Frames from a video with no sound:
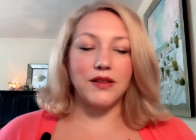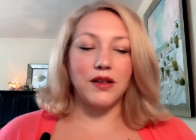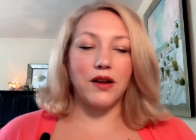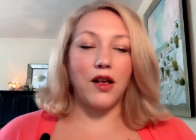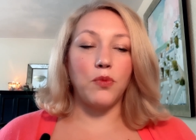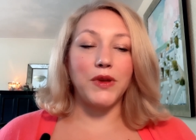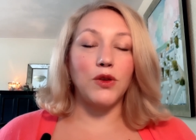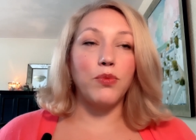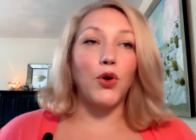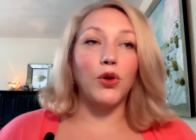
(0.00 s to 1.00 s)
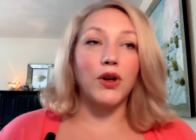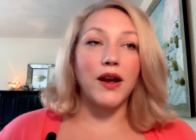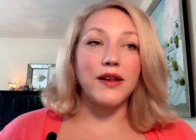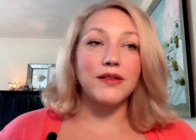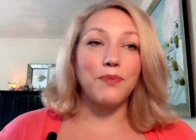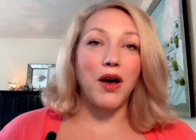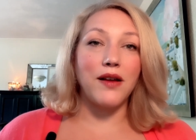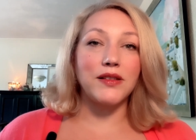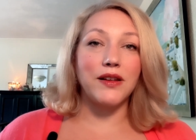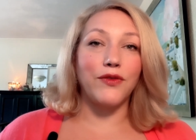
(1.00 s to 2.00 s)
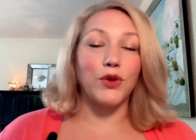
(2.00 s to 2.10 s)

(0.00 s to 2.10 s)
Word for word: If they're helping you polarize positive